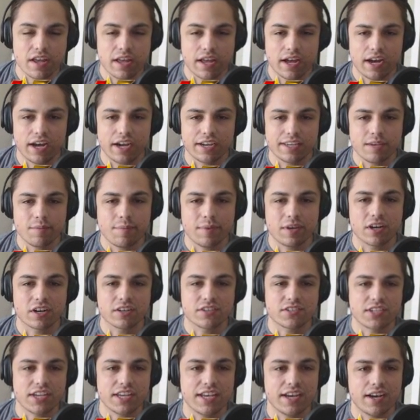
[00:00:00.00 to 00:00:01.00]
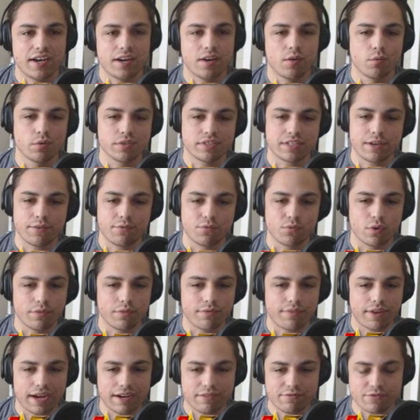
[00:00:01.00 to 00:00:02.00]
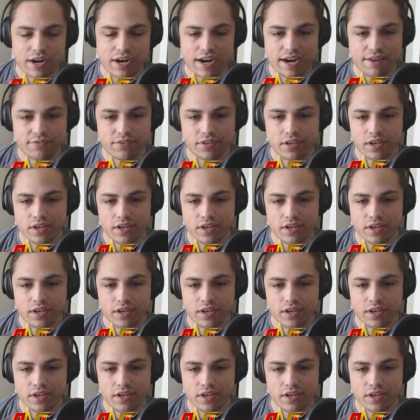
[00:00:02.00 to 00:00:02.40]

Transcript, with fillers: Uh, Yimi Garcia was a Rule Five draft.